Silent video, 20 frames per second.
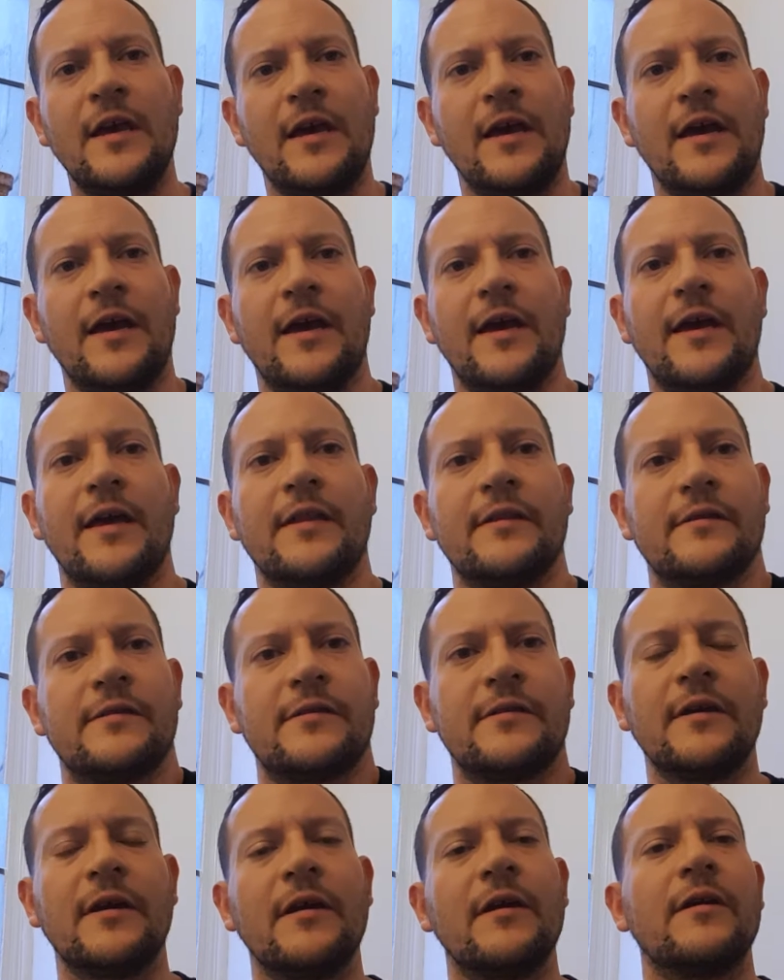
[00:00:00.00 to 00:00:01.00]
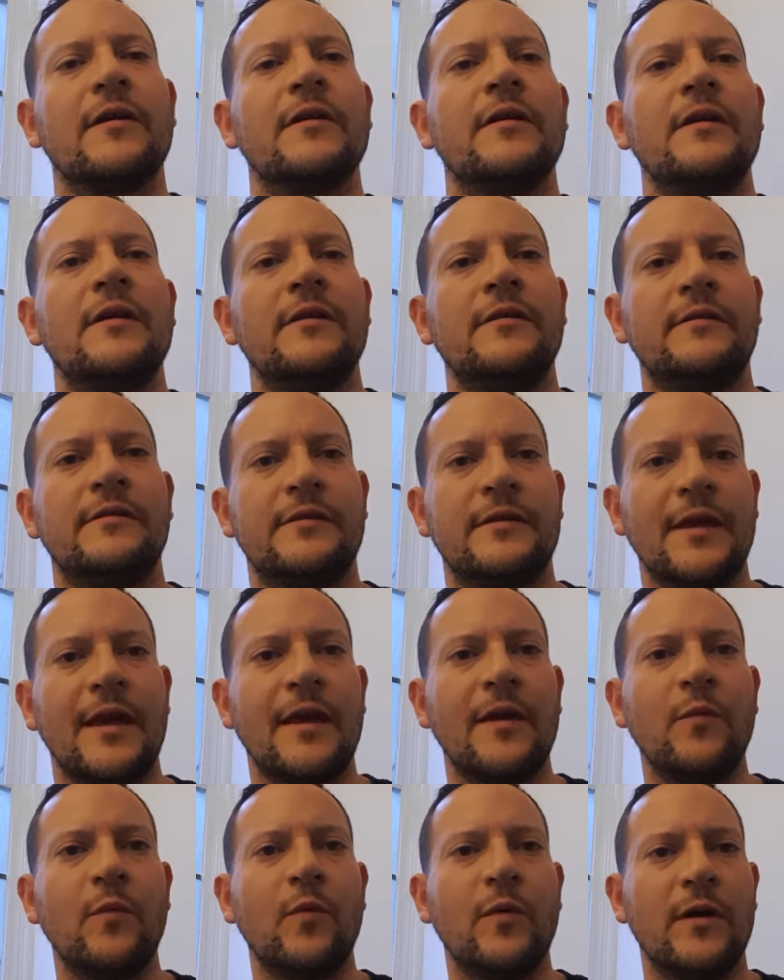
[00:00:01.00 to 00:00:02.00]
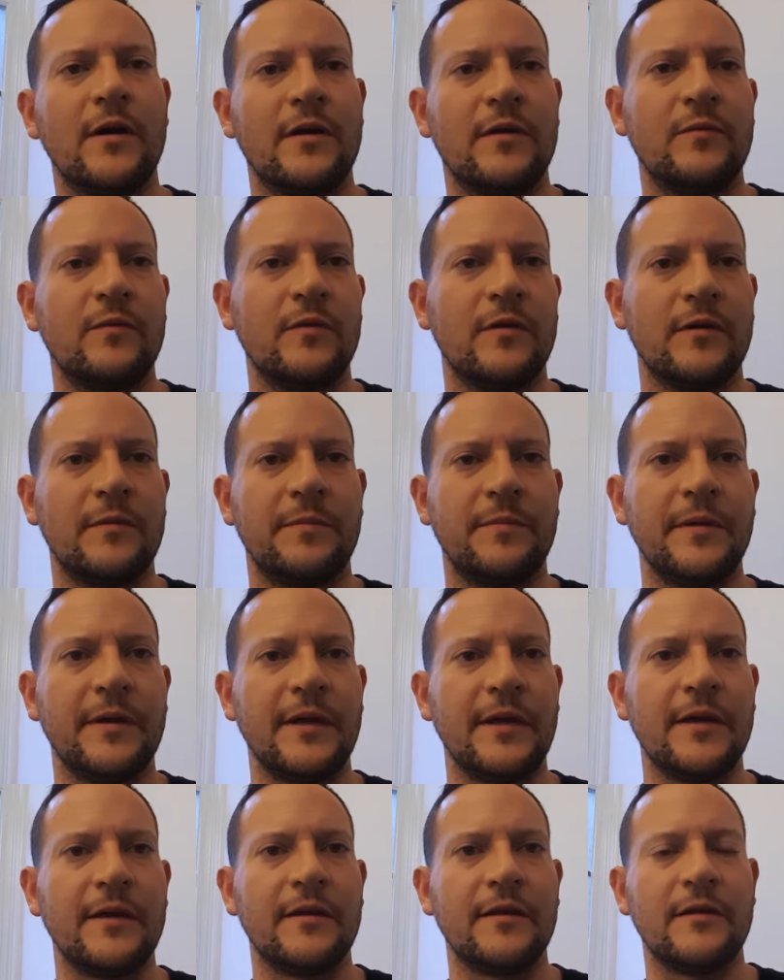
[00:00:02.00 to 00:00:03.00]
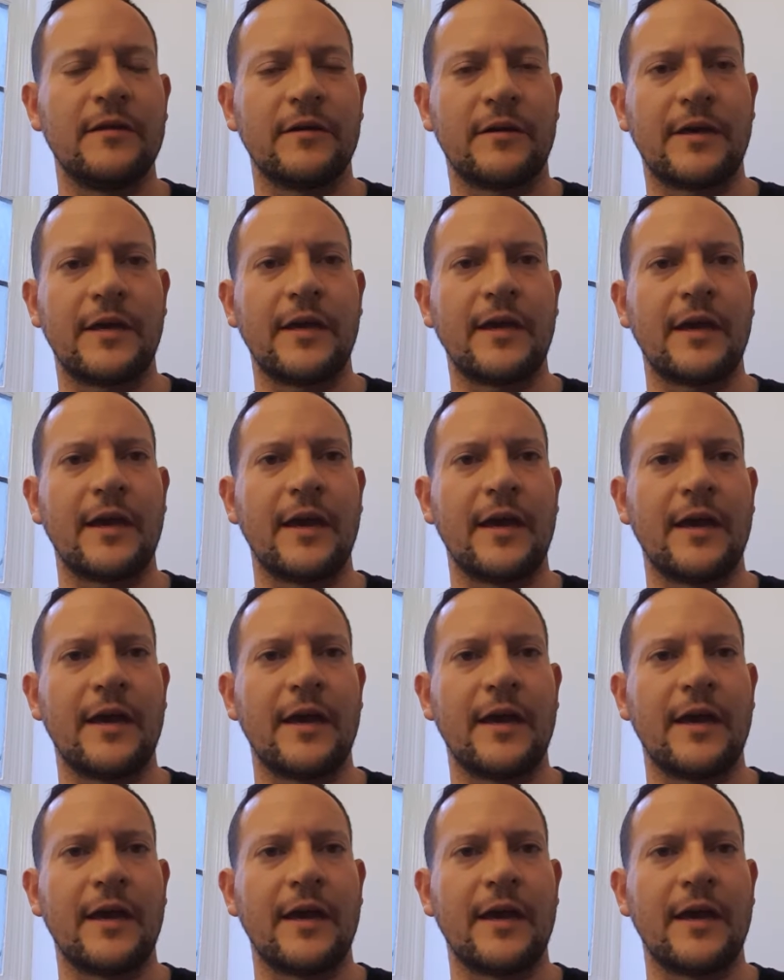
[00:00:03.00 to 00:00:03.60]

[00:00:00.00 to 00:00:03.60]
And so day one would be looking